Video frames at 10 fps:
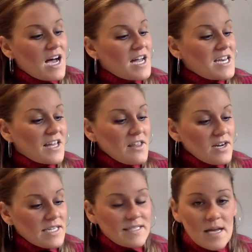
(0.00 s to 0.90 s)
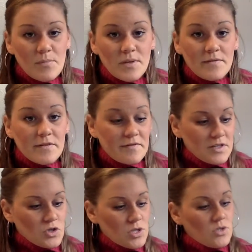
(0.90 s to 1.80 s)
Another example of a
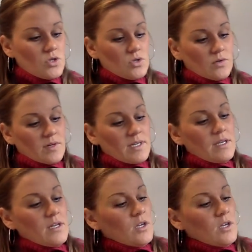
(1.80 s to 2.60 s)
fiction story